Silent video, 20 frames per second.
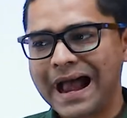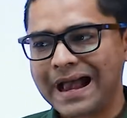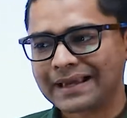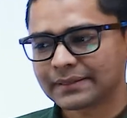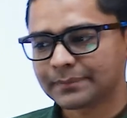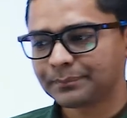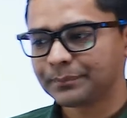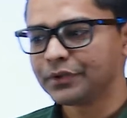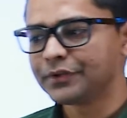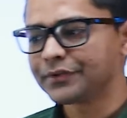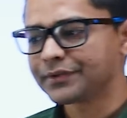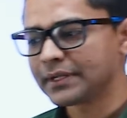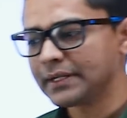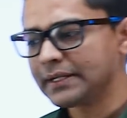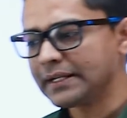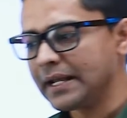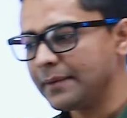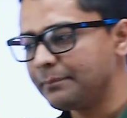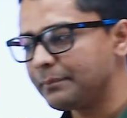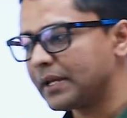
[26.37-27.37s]
as a
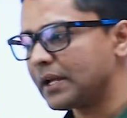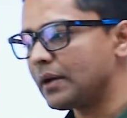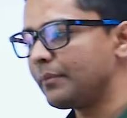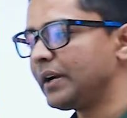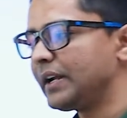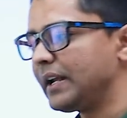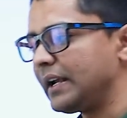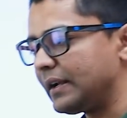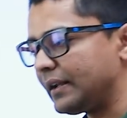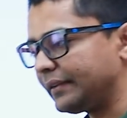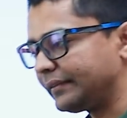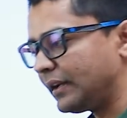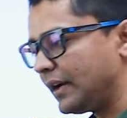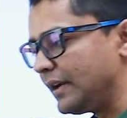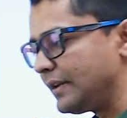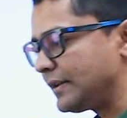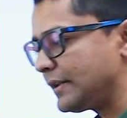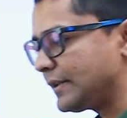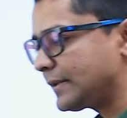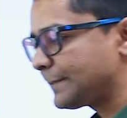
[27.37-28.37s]
person can become a data
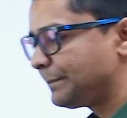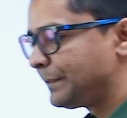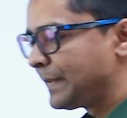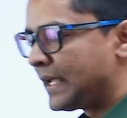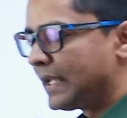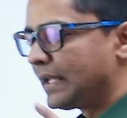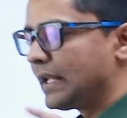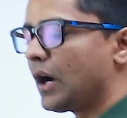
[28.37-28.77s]
scientist.